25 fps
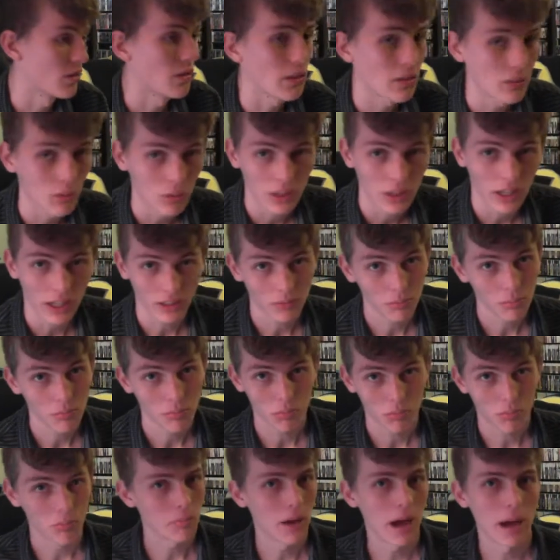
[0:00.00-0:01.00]
like
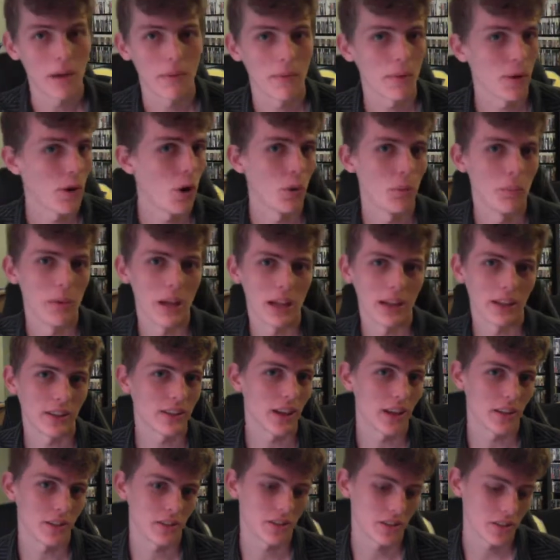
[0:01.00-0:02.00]
my homemade
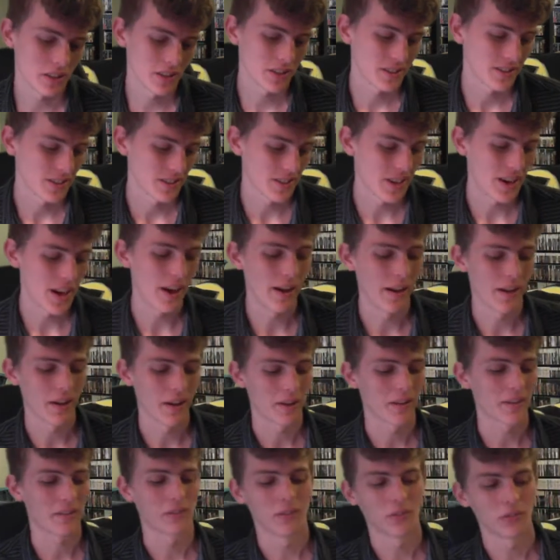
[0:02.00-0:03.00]
cases.
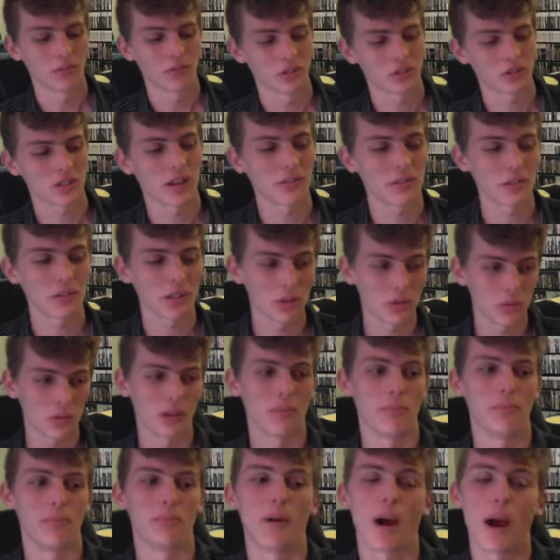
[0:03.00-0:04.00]
First off here we
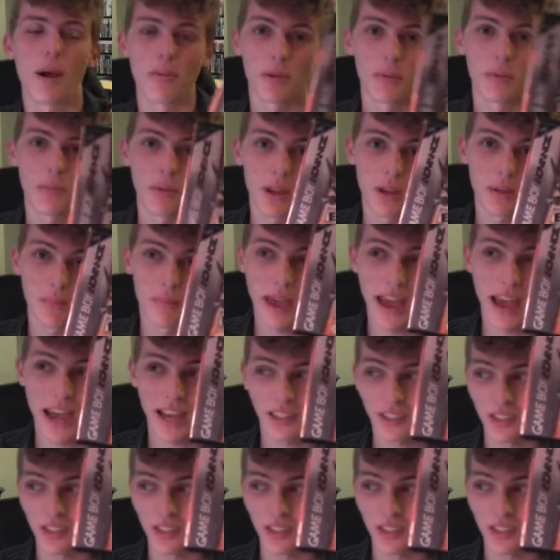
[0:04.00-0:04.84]
have Bomberman Max